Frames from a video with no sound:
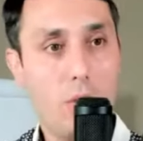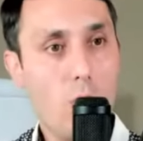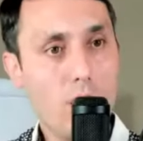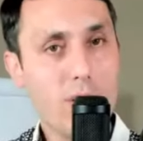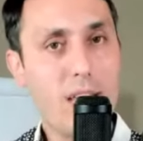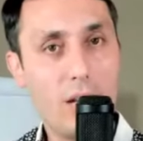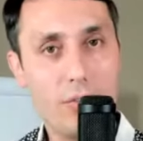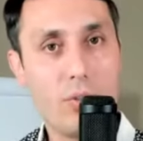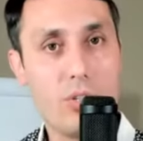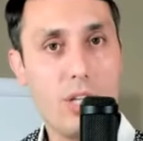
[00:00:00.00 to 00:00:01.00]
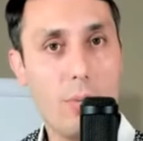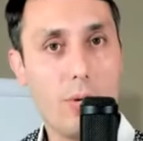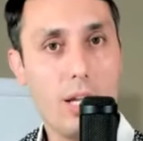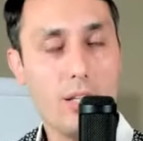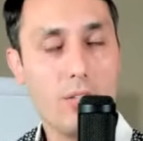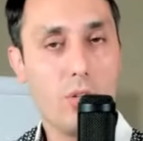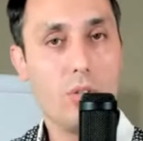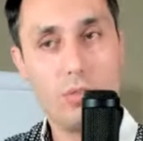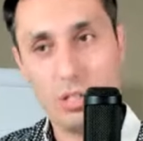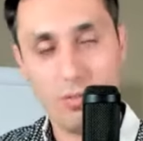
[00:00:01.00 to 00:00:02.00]
And what is that first step, right? So
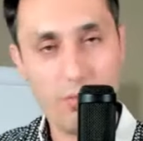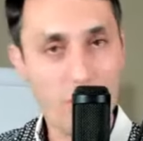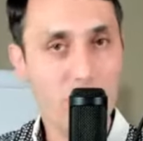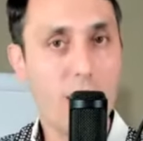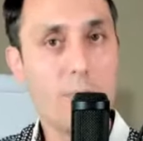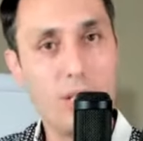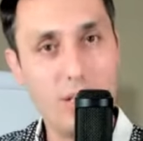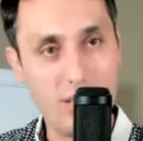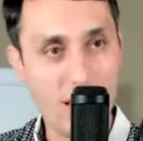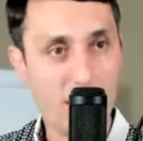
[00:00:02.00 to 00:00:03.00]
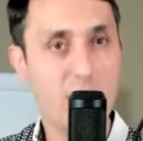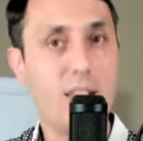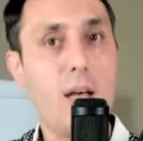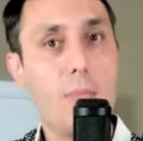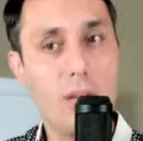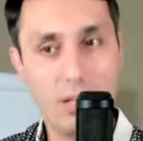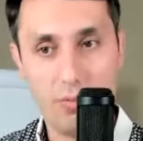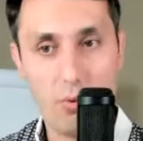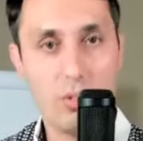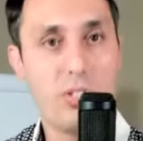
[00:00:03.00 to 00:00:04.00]
there's the first step, then the second step, and
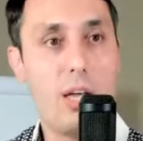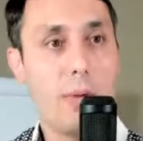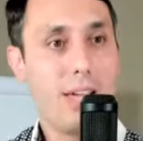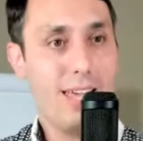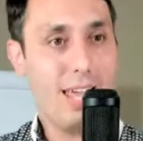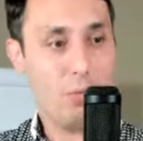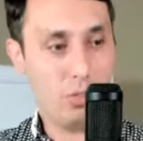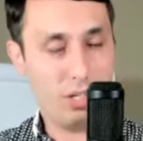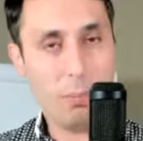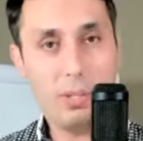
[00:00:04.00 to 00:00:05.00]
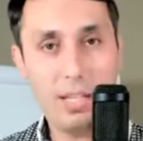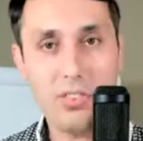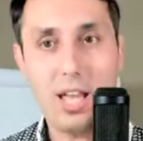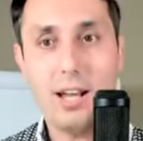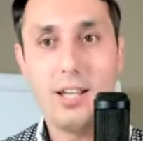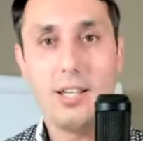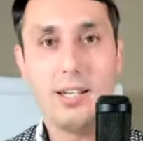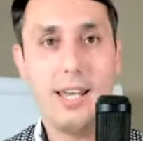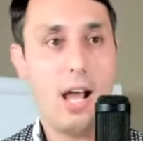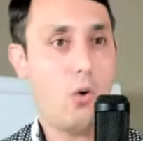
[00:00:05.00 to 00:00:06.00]
the fourth step. And once you complete that,
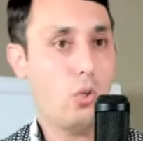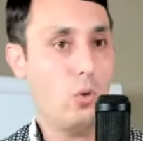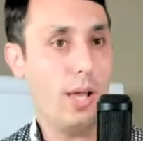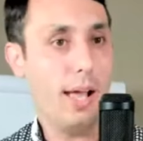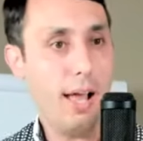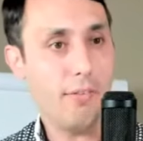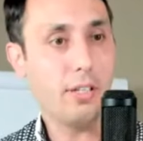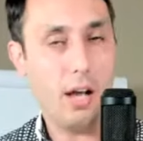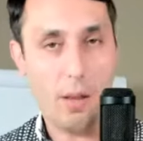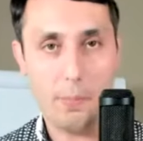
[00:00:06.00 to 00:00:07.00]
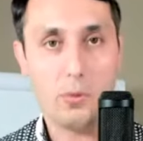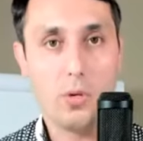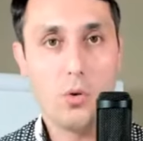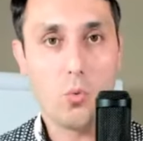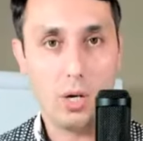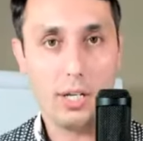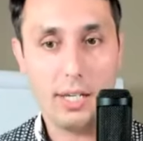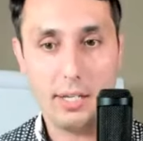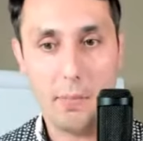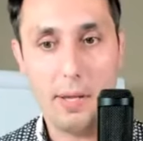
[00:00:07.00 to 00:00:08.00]
now you have the up and
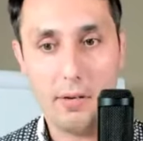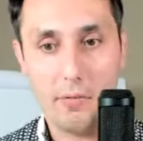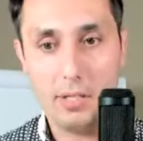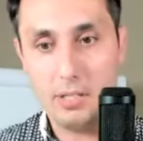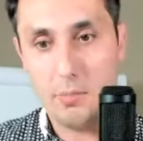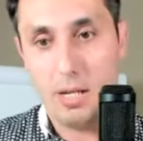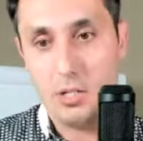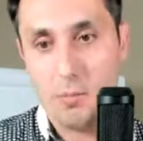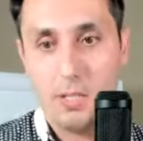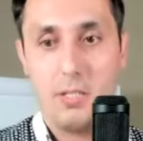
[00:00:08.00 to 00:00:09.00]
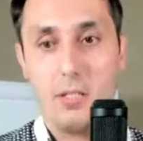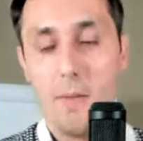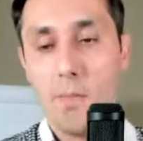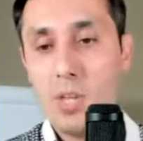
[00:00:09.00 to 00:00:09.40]
running independent freight dispatching business.